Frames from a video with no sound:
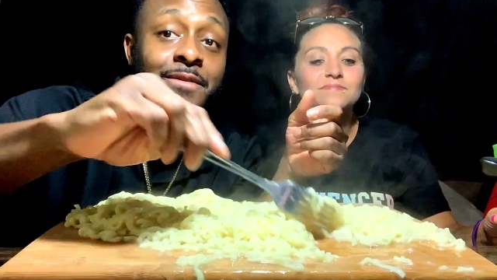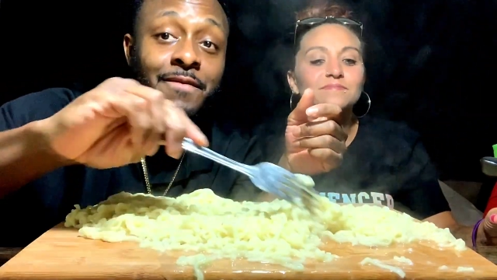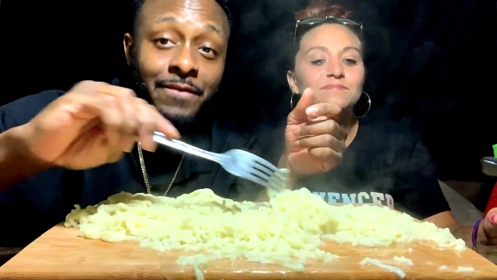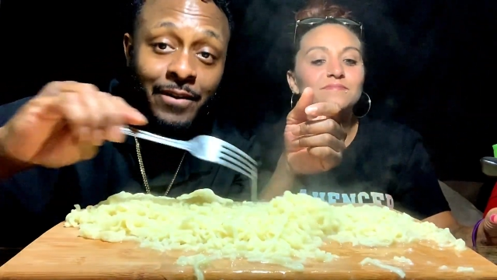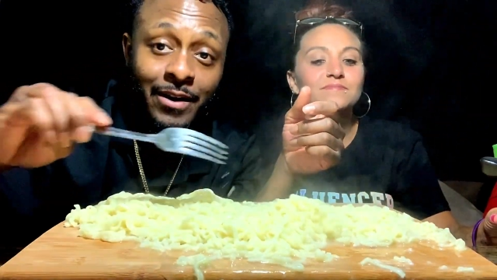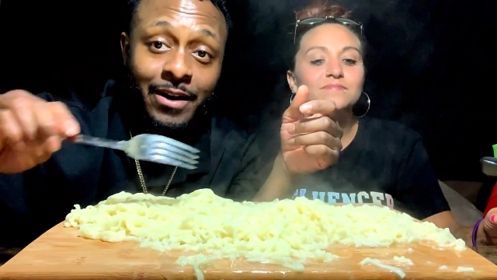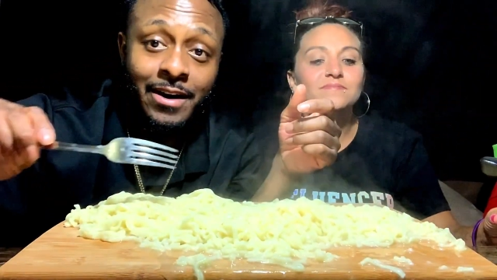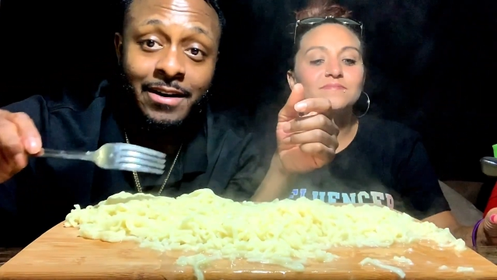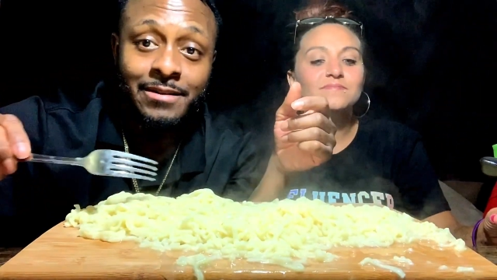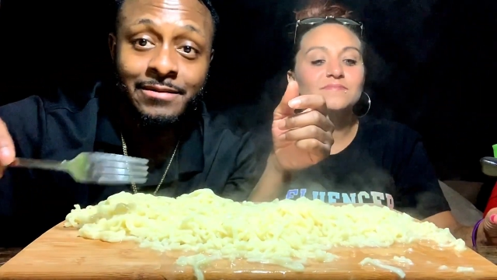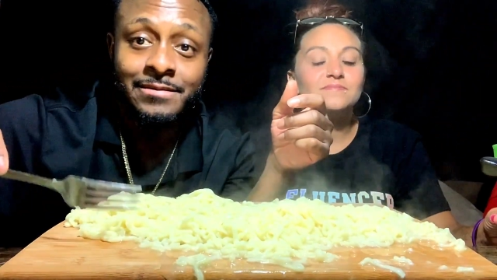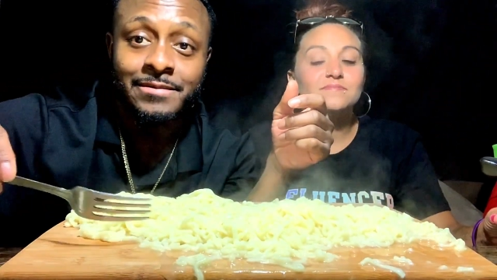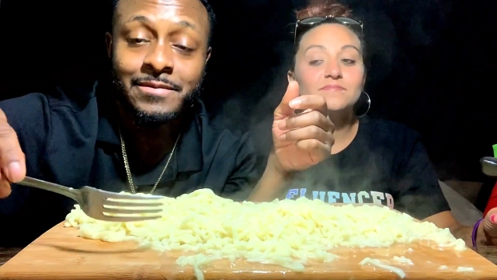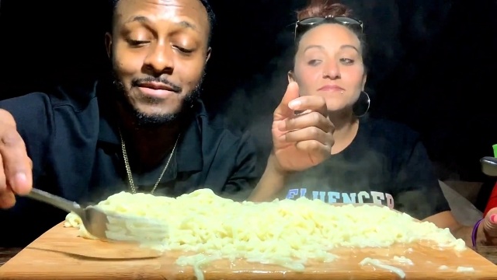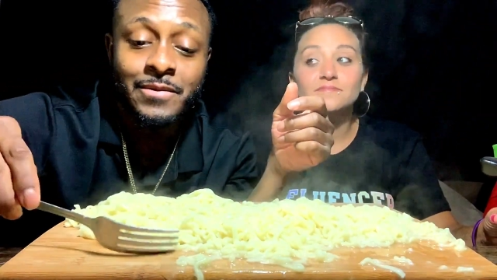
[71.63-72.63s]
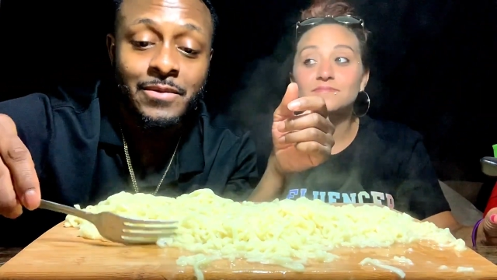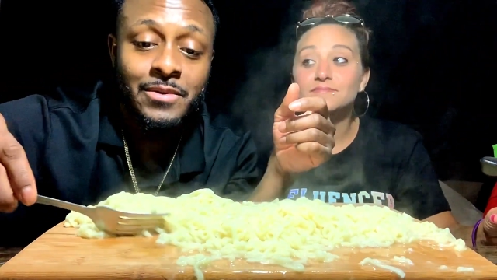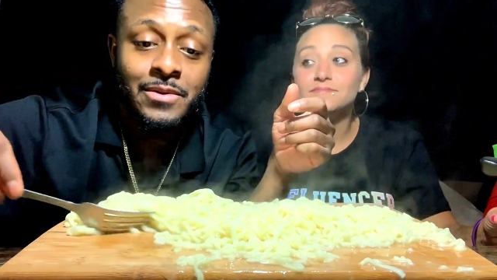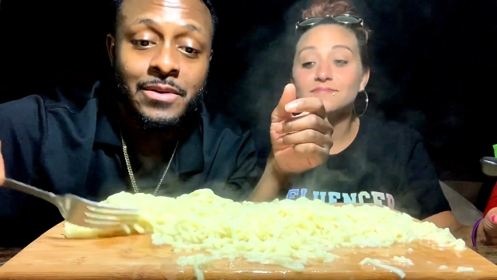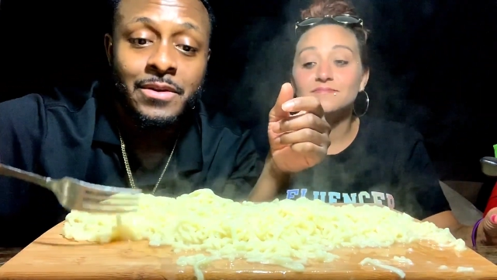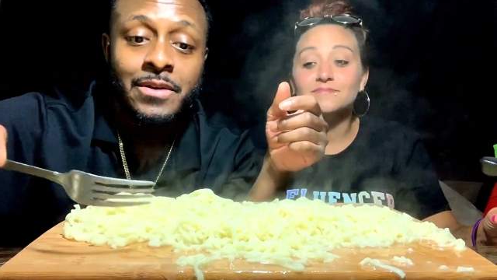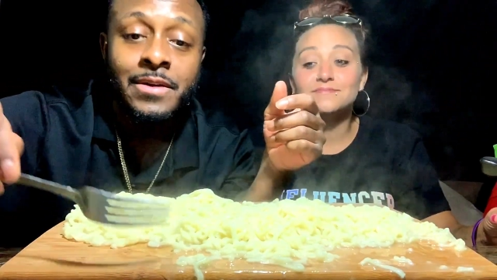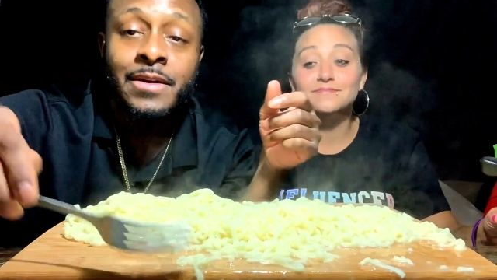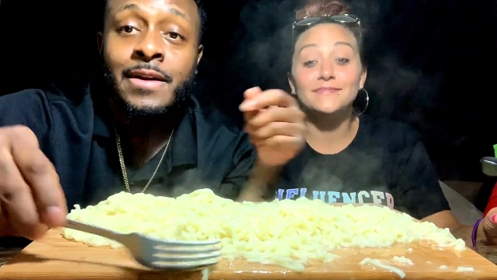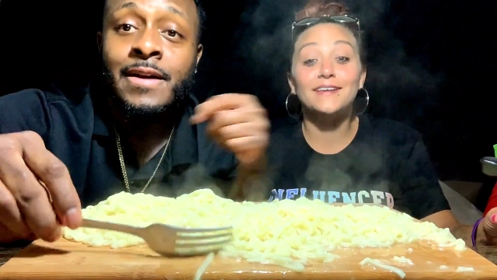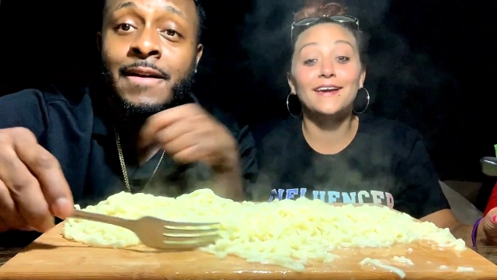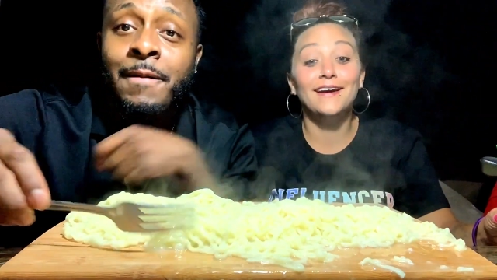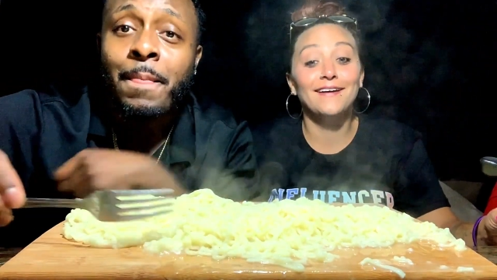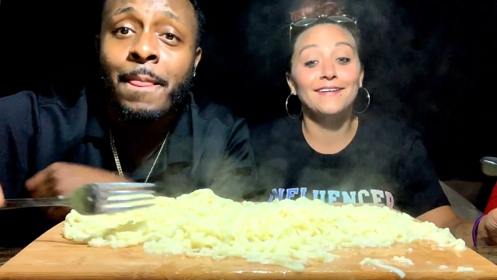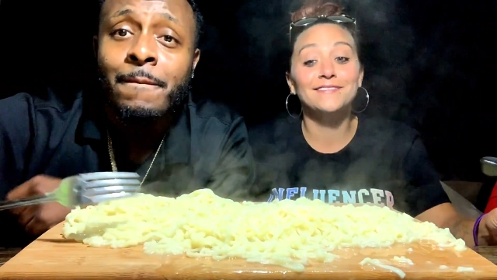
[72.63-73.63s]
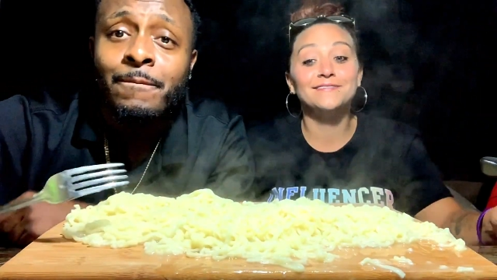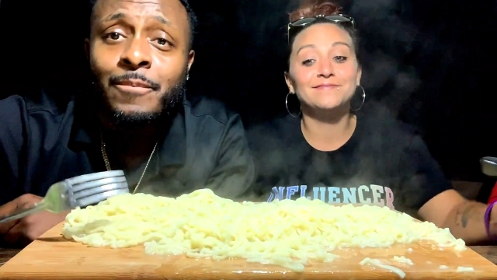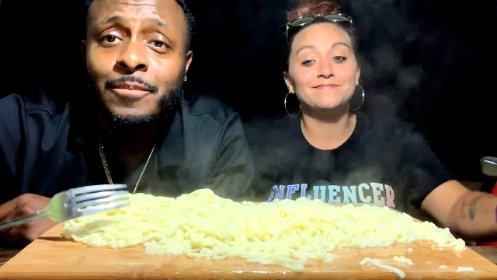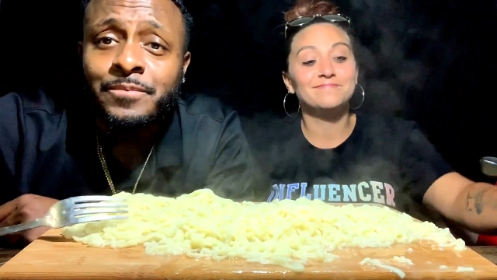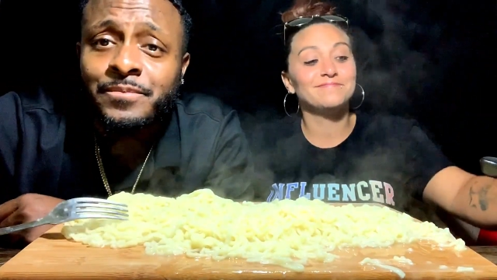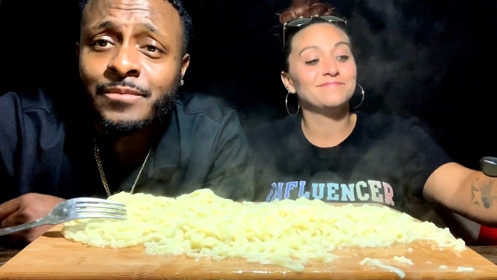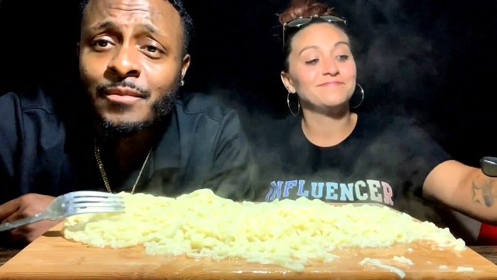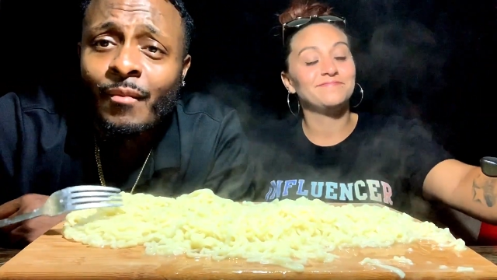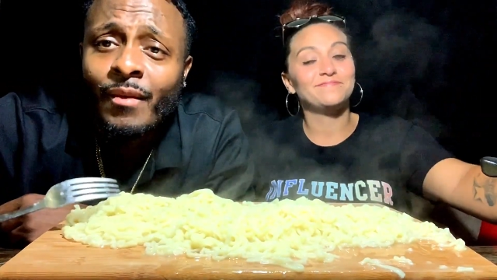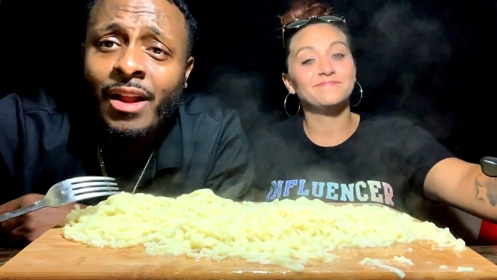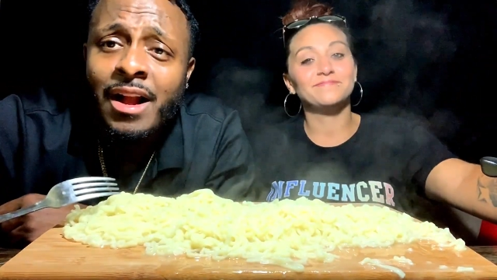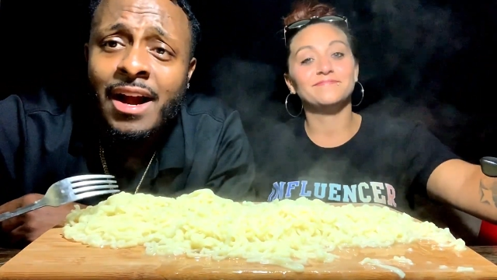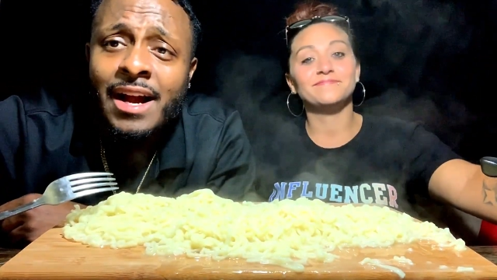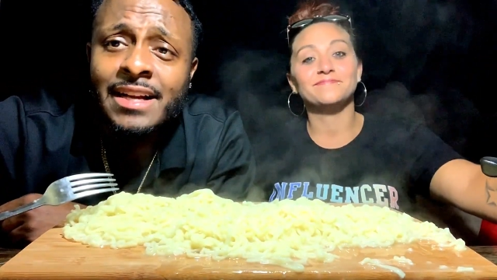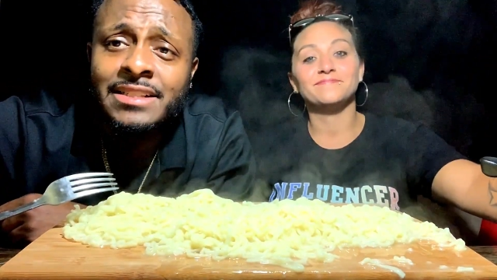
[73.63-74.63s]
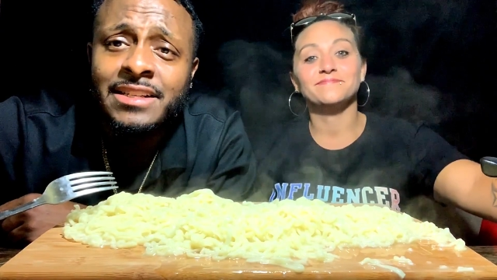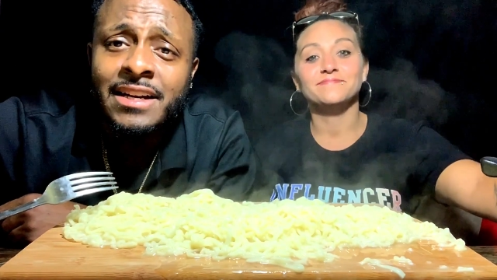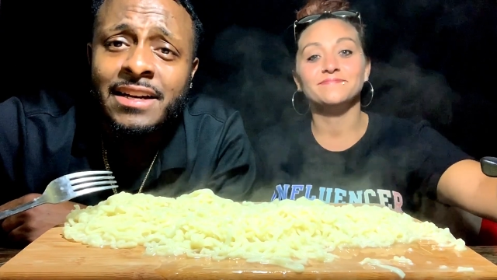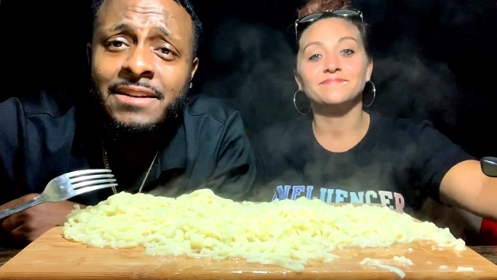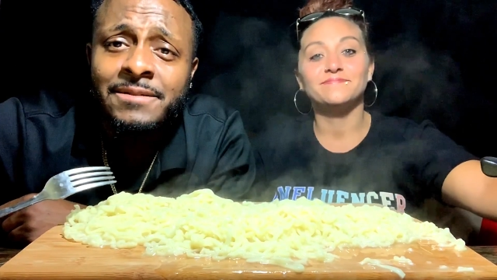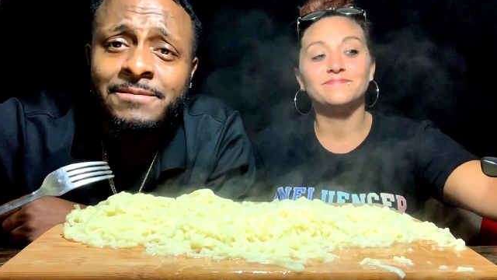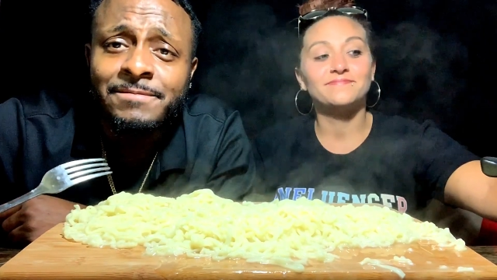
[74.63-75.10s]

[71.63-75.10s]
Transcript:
Speaker 1: for her. Yeah. All right, y'all.